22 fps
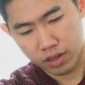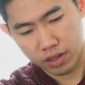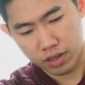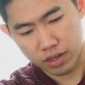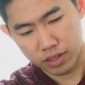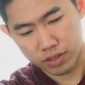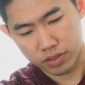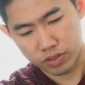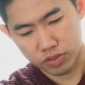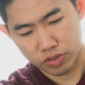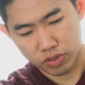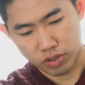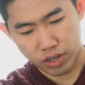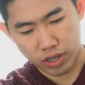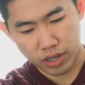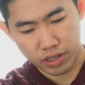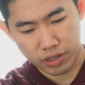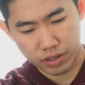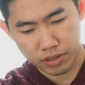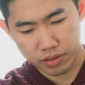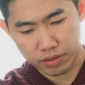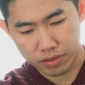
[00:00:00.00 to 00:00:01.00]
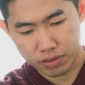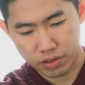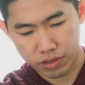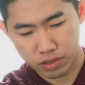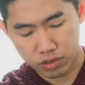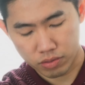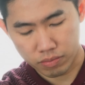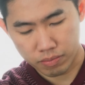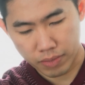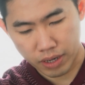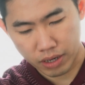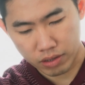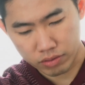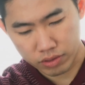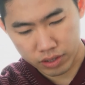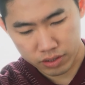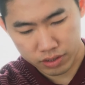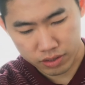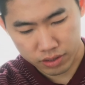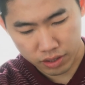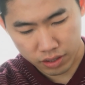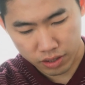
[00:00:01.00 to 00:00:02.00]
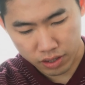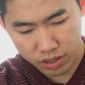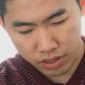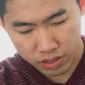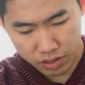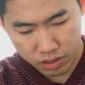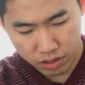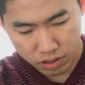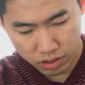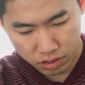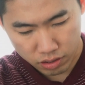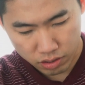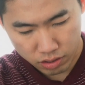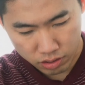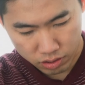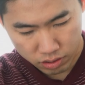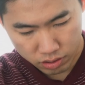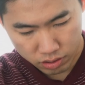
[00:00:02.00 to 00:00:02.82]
let's try to mount this thing in here.